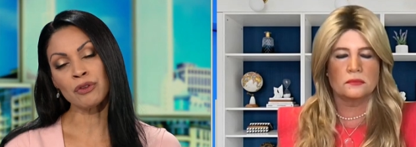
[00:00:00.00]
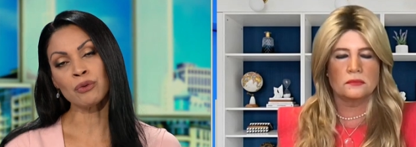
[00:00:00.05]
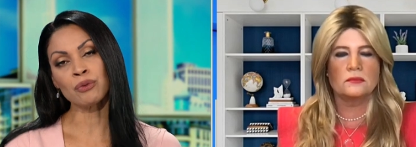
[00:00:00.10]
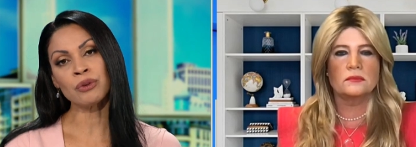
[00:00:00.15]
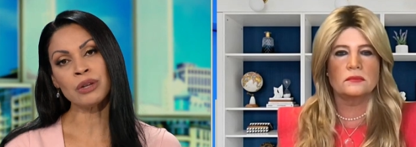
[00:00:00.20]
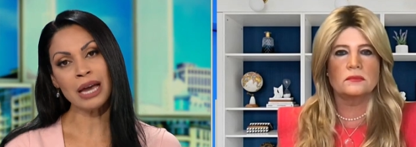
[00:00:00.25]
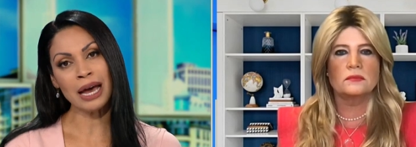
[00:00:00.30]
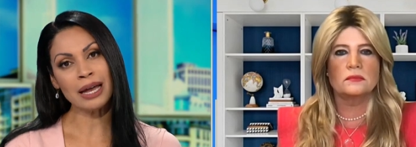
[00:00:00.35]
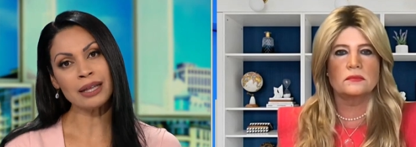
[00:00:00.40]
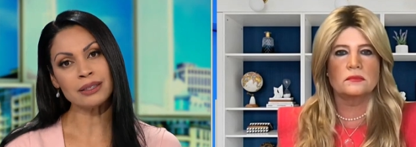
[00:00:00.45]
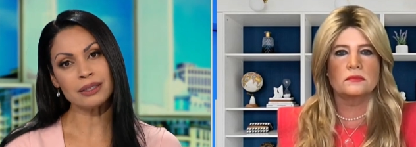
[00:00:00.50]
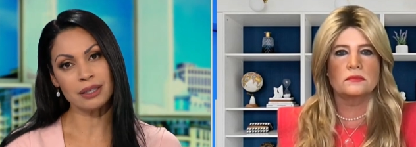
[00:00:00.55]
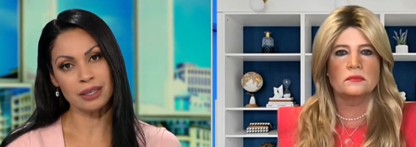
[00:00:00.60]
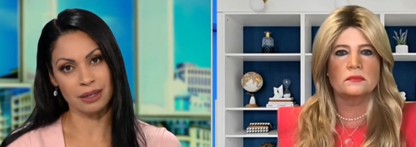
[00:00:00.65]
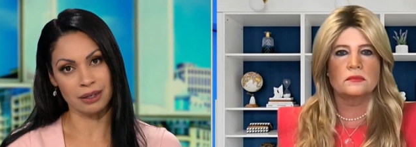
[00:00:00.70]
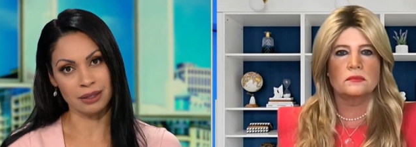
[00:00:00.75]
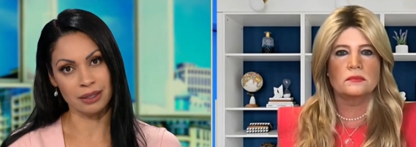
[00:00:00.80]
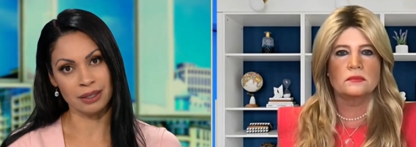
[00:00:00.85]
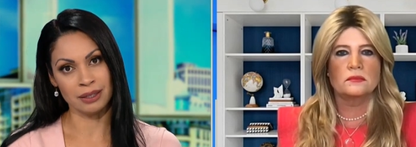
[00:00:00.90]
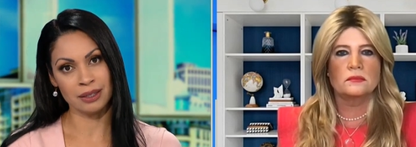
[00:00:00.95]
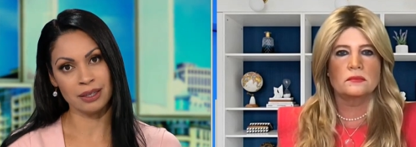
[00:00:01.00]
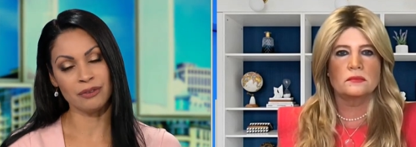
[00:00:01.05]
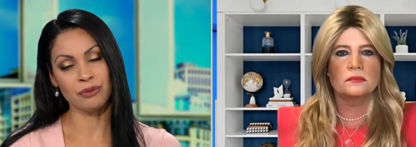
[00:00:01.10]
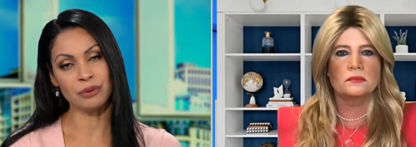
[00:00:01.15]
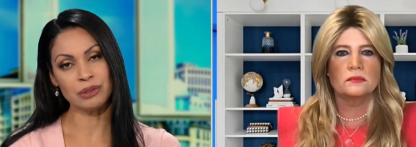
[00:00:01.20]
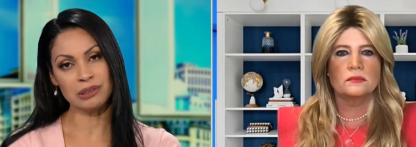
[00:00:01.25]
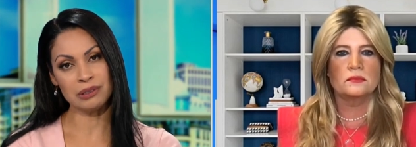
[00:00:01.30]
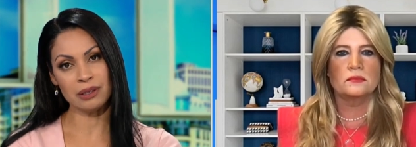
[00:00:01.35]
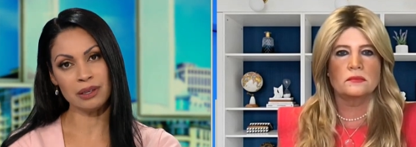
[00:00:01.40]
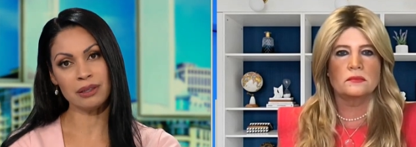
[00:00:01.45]
Speaker 1: they're not killing, if
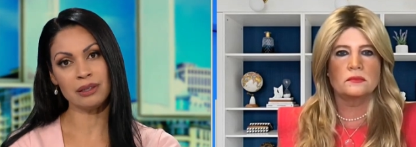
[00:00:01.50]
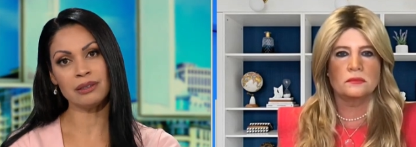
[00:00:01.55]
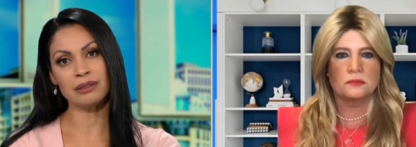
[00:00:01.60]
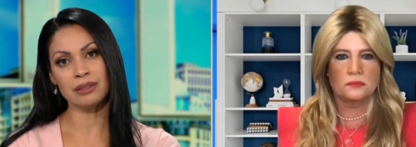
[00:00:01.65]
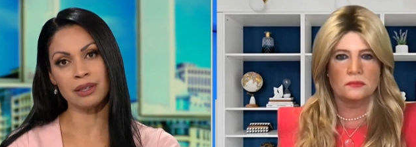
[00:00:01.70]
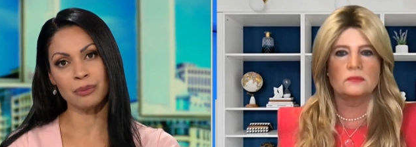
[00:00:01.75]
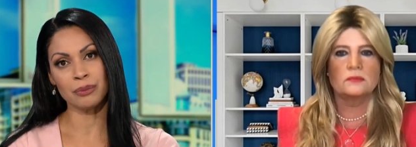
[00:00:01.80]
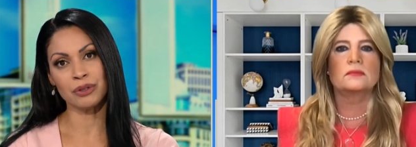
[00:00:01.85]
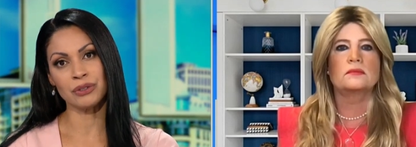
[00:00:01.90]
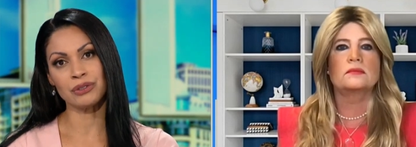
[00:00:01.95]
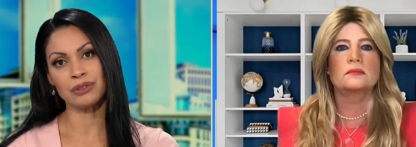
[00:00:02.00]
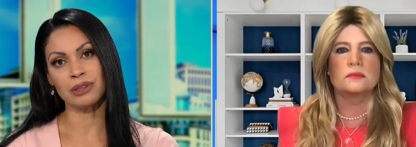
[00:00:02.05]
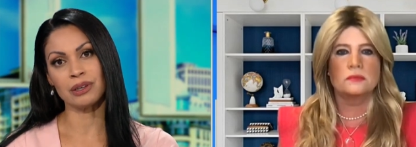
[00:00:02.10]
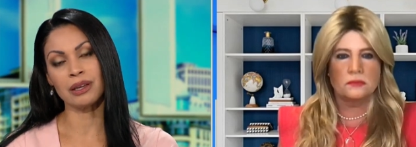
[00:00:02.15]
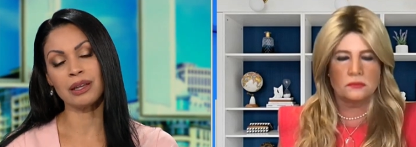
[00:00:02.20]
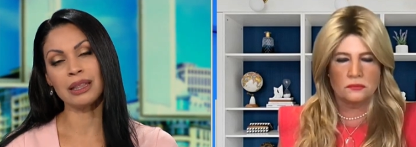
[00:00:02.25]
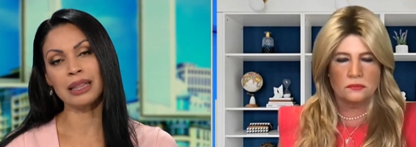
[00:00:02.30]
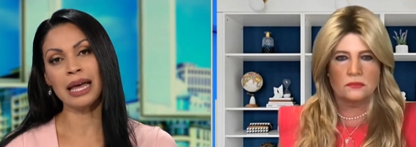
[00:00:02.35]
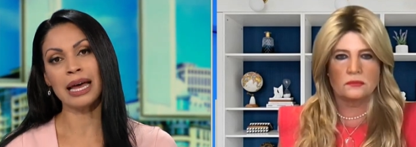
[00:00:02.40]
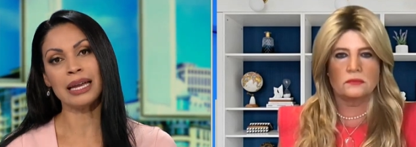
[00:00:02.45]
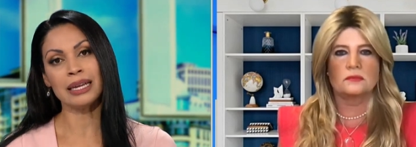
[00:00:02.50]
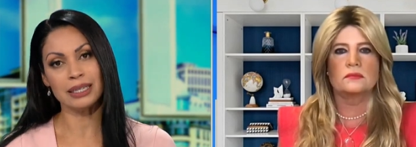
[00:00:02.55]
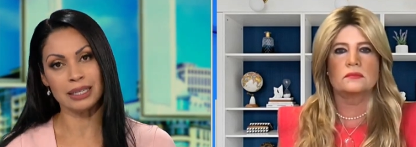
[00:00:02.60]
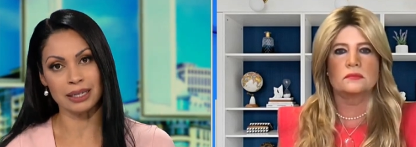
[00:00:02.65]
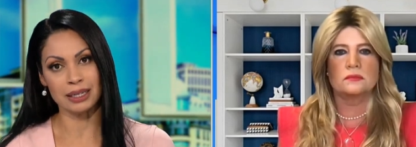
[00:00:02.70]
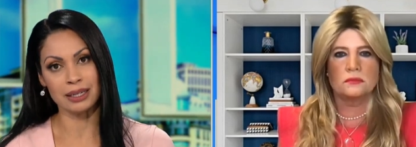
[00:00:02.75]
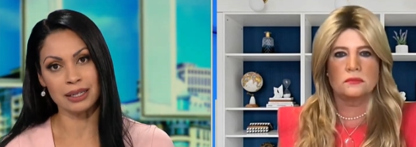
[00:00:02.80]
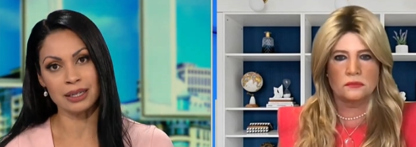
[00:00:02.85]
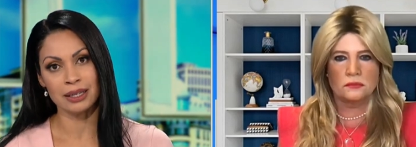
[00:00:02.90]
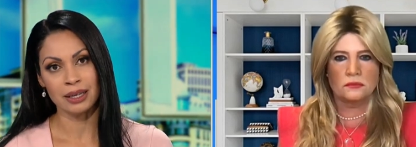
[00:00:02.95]
we see these numbers
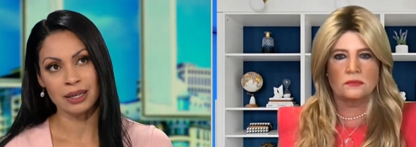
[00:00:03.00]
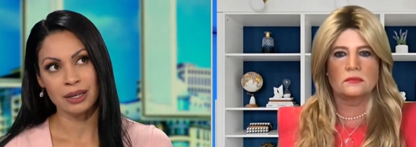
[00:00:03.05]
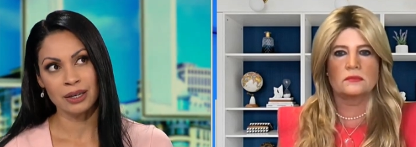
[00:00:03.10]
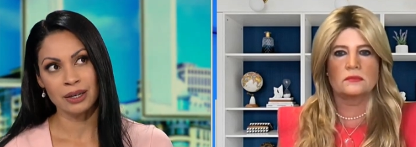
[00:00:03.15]
declining,